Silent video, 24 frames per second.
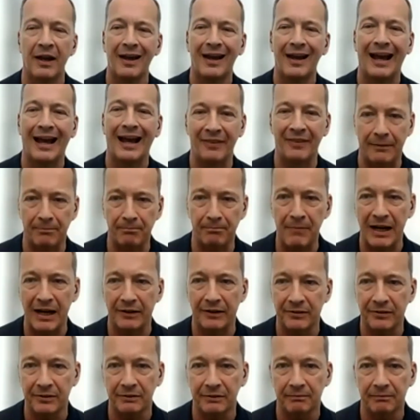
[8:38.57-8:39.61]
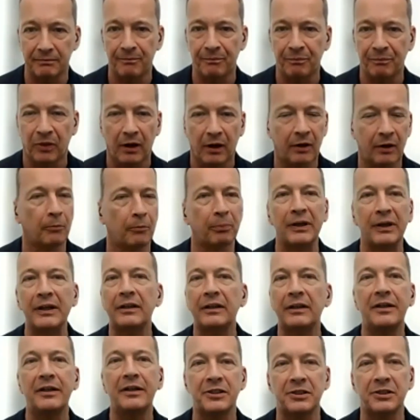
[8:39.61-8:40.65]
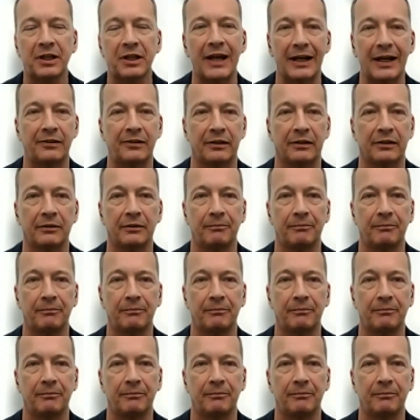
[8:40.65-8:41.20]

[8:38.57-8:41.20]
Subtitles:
And that meant completely disconnected.